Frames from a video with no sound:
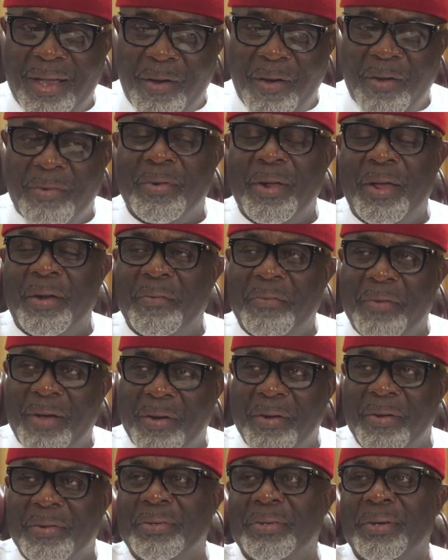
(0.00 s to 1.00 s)
100 over
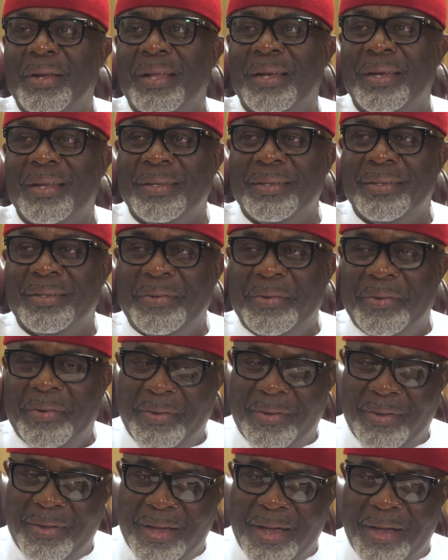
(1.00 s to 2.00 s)
100
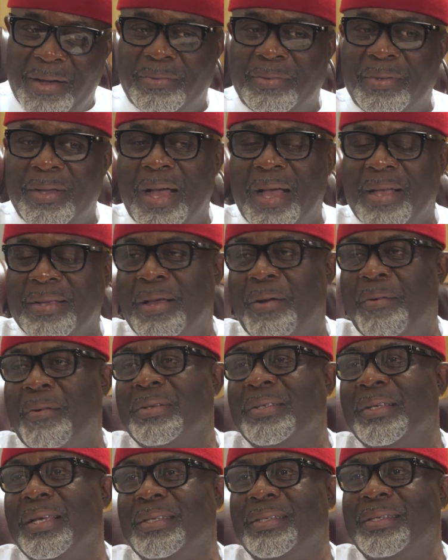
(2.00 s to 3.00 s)
as I
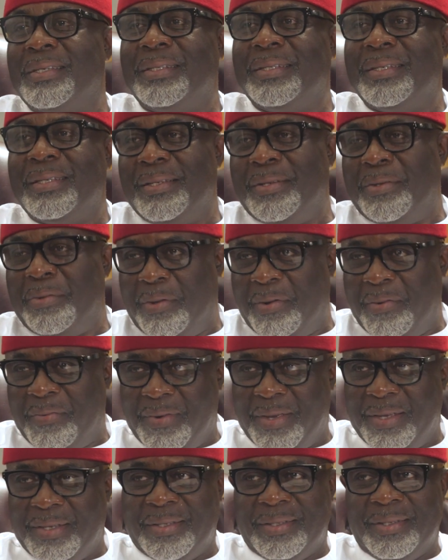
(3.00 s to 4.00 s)
was exiting the
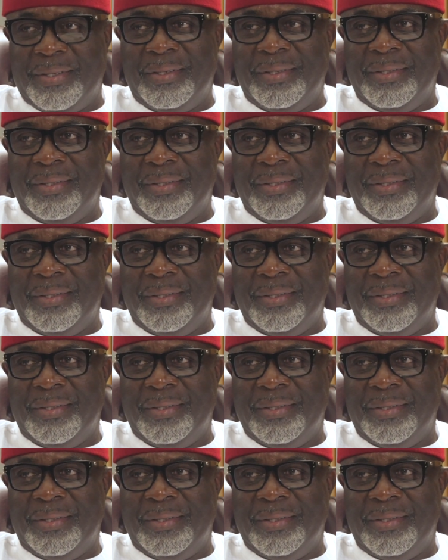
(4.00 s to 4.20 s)
university.